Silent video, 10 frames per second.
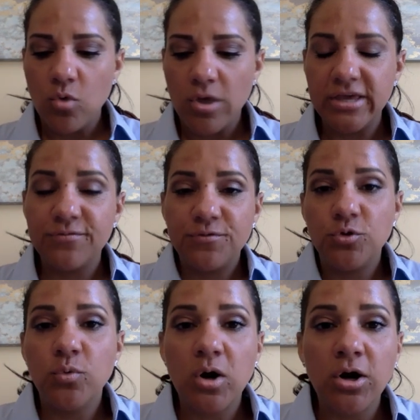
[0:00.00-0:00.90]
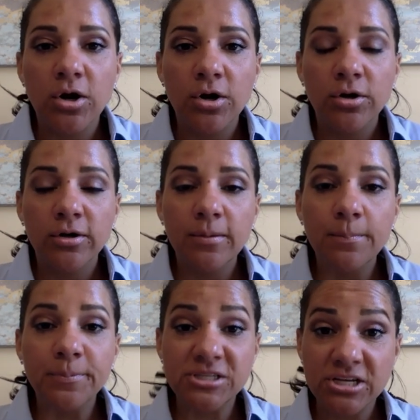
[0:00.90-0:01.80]
If you are
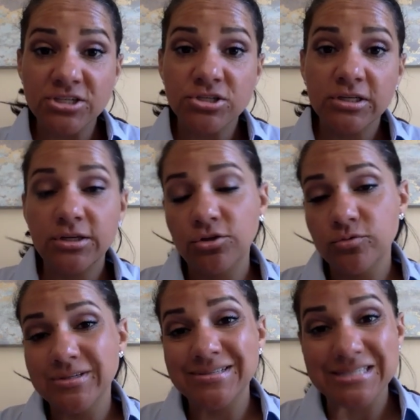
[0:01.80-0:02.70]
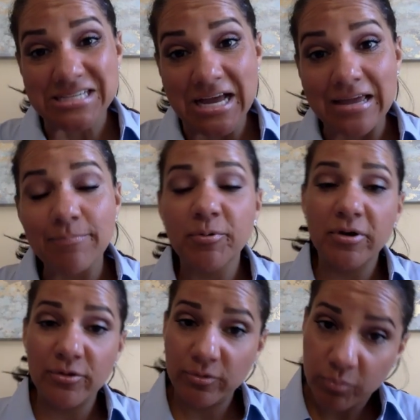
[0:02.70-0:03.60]
potentially using Skype or
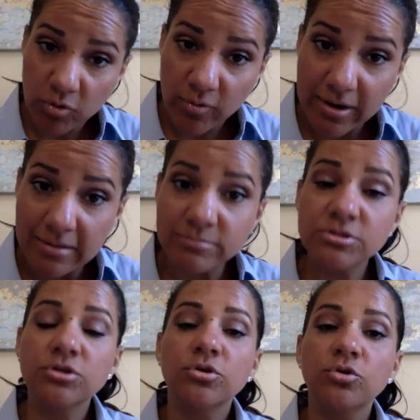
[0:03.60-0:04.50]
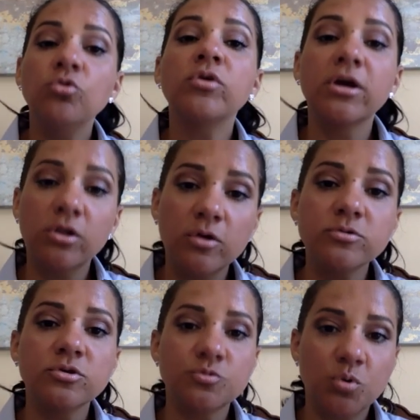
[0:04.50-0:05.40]
other programs, you can close
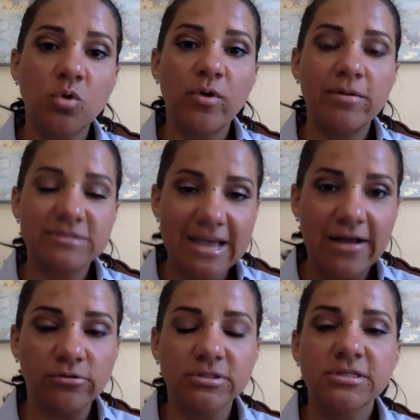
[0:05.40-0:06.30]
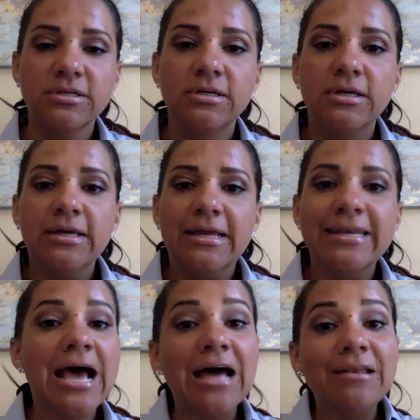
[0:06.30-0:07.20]
those programs out.
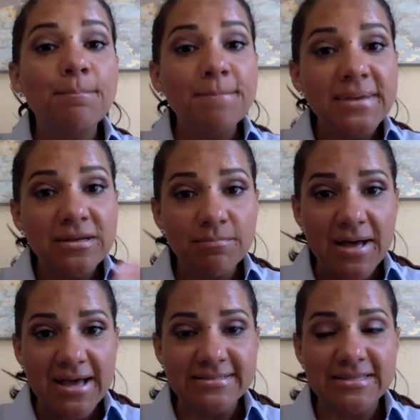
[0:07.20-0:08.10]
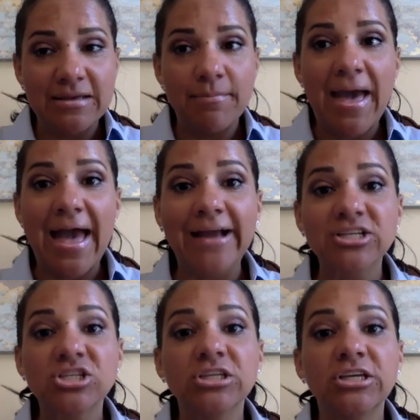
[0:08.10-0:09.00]
Not minimize them,
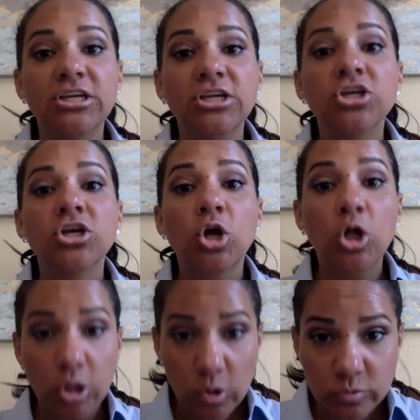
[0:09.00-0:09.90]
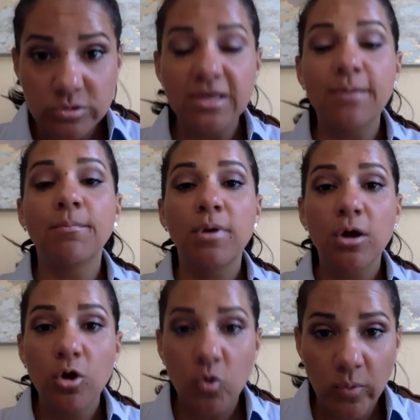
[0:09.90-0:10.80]
actually close them,
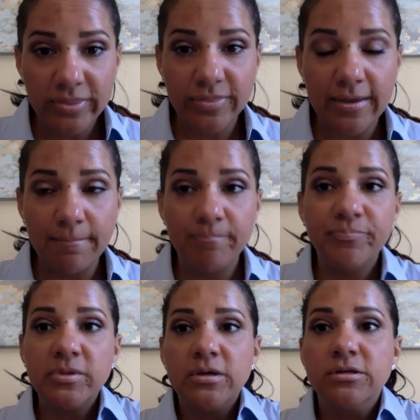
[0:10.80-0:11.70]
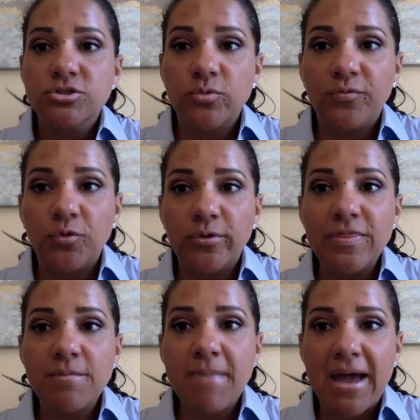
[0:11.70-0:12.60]
quit them. So if you're in
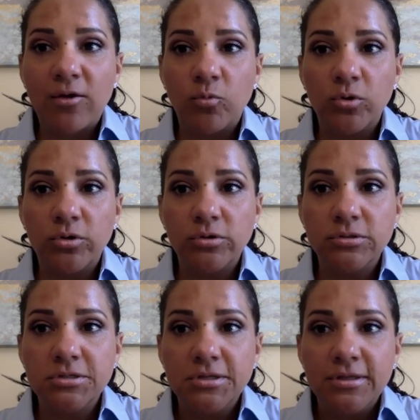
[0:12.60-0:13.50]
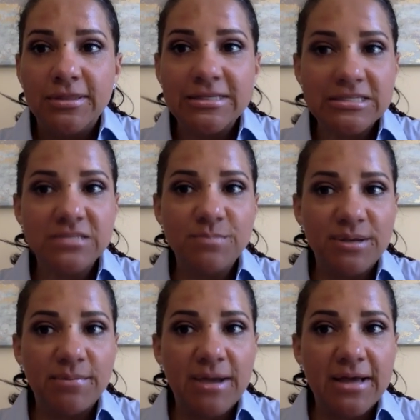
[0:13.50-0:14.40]
the Mac world, this is
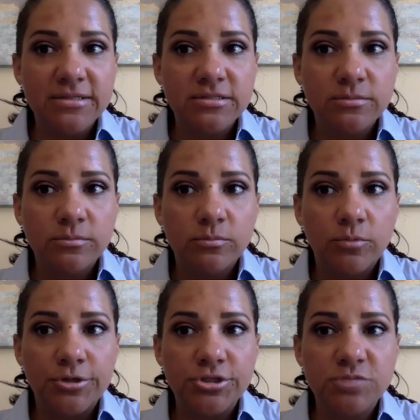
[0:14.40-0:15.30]
minimize, where it just